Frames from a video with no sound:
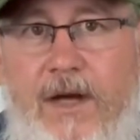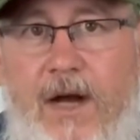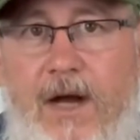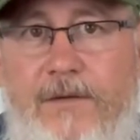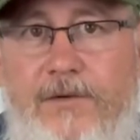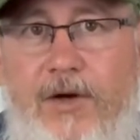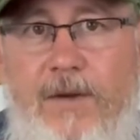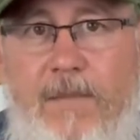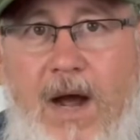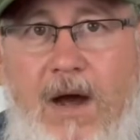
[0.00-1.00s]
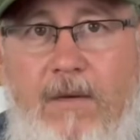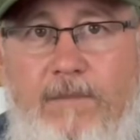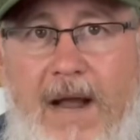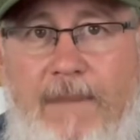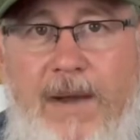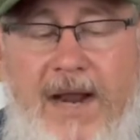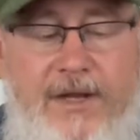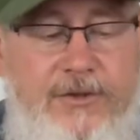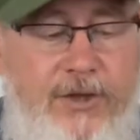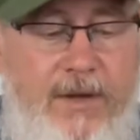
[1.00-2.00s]
30-mile
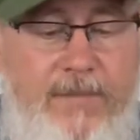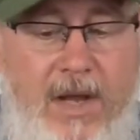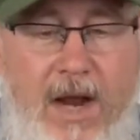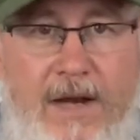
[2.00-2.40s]
backpacking trip.